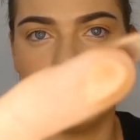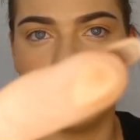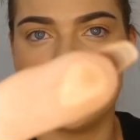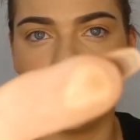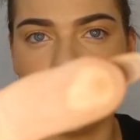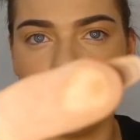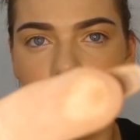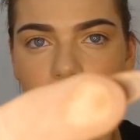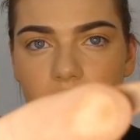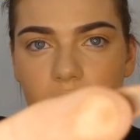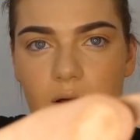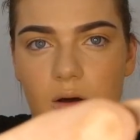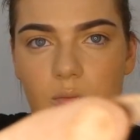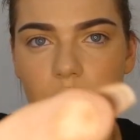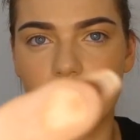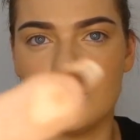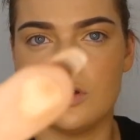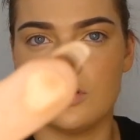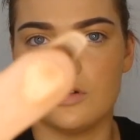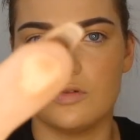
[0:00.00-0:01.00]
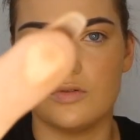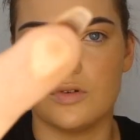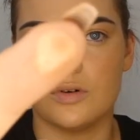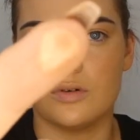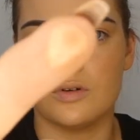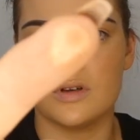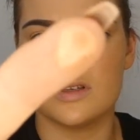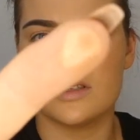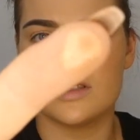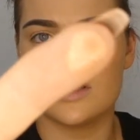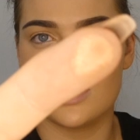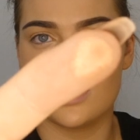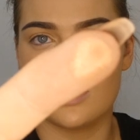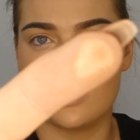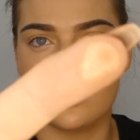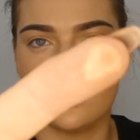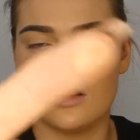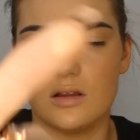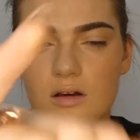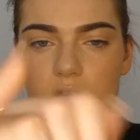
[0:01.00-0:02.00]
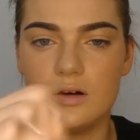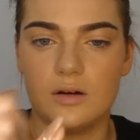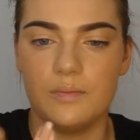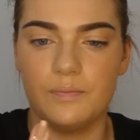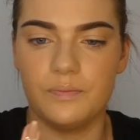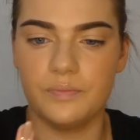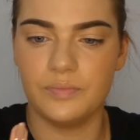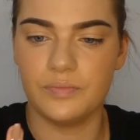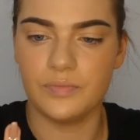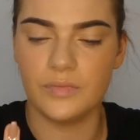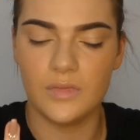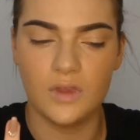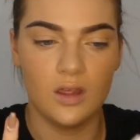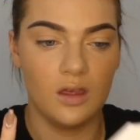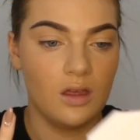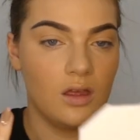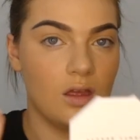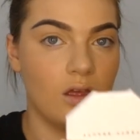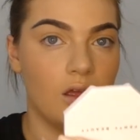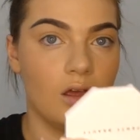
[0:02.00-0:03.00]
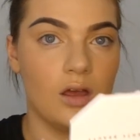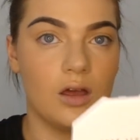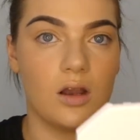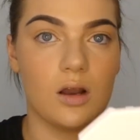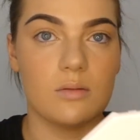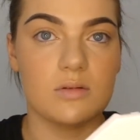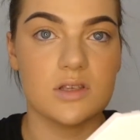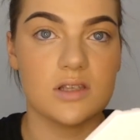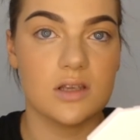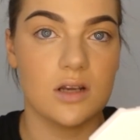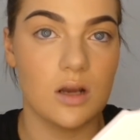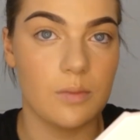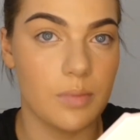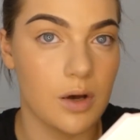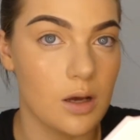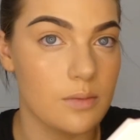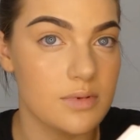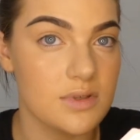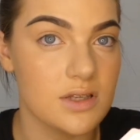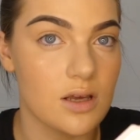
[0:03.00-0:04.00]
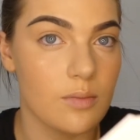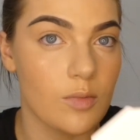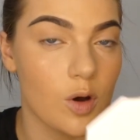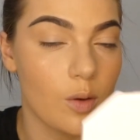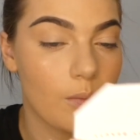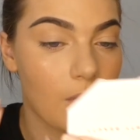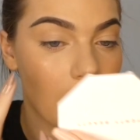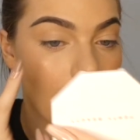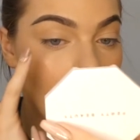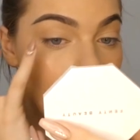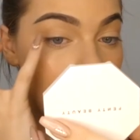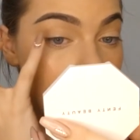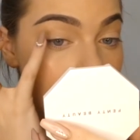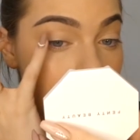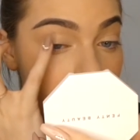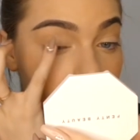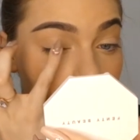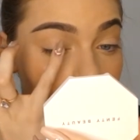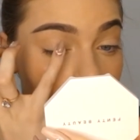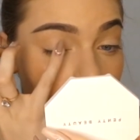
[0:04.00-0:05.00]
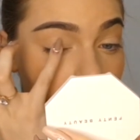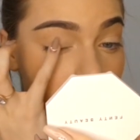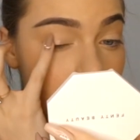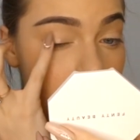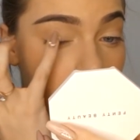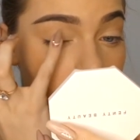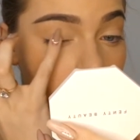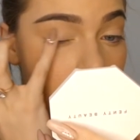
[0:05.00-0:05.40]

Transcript: But how beautiful is that colour? I'm just going to pop some on my eyelid.